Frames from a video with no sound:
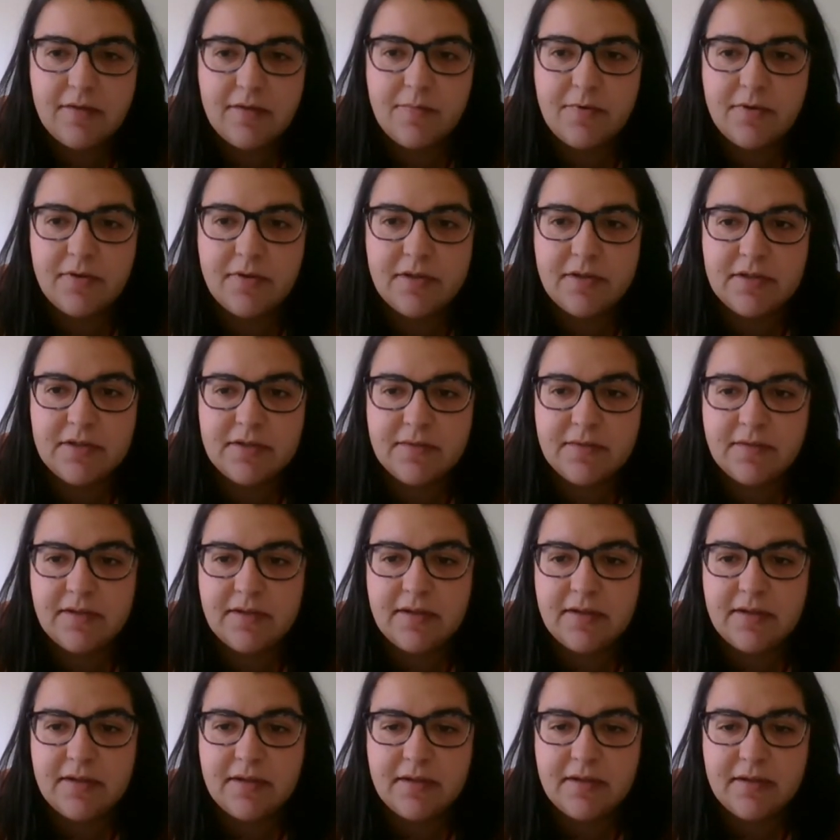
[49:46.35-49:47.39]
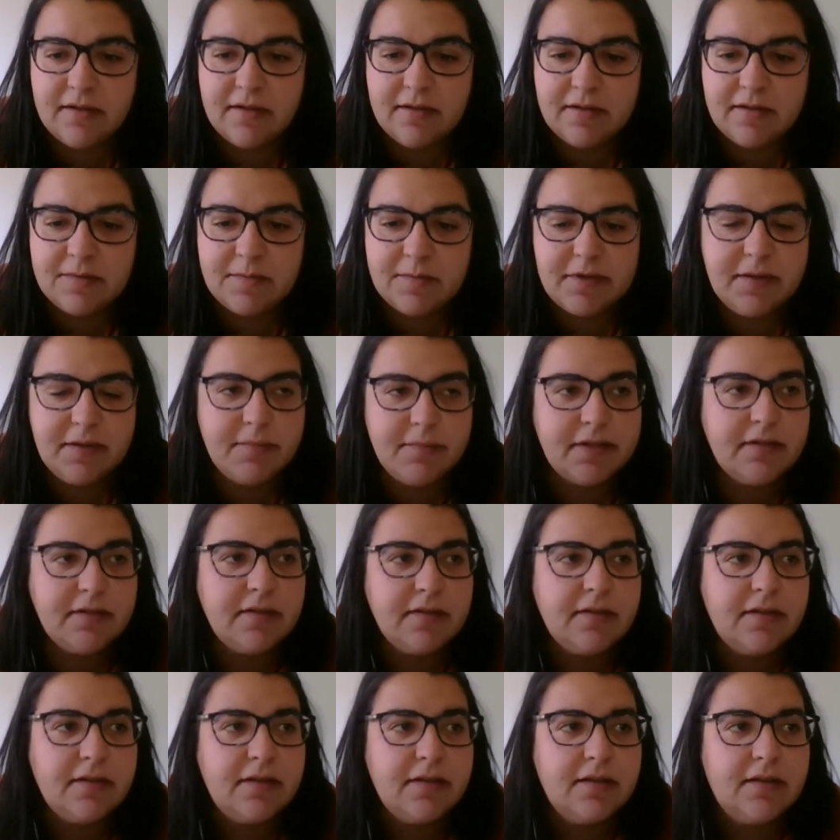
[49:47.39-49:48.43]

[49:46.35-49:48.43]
process of the experiment.